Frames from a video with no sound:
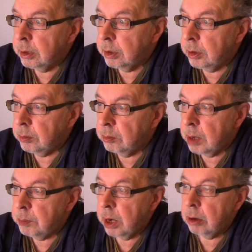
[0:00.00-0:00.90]

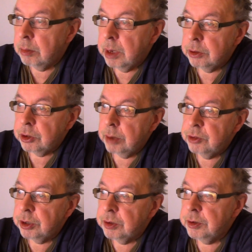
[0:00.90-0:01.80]
My paramount
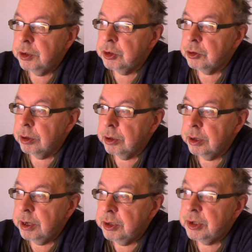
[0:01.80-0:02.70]
object in this
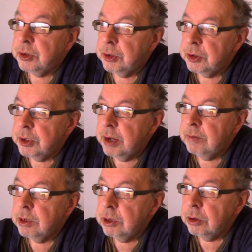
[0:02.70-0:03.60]
struggle is to
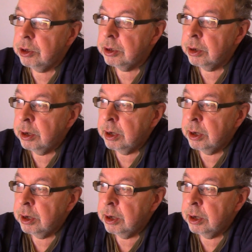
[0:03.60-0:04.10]
save the Union